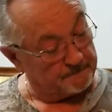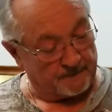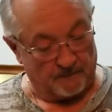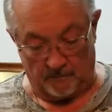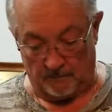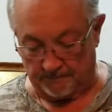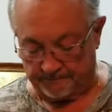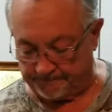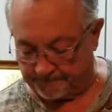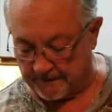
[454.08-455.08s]
Whoa,
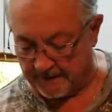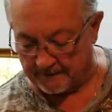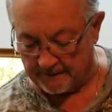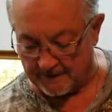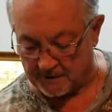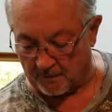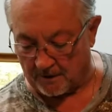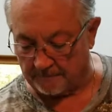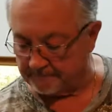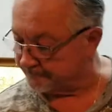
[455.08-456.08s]
yeah, ice
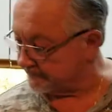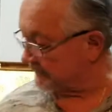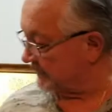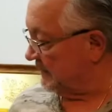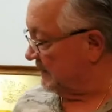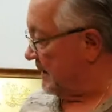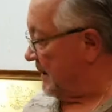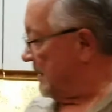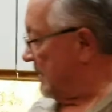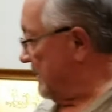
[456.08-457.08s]
water.
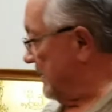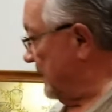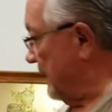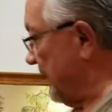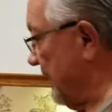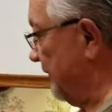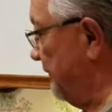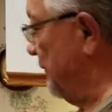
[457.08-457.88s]
And we have a few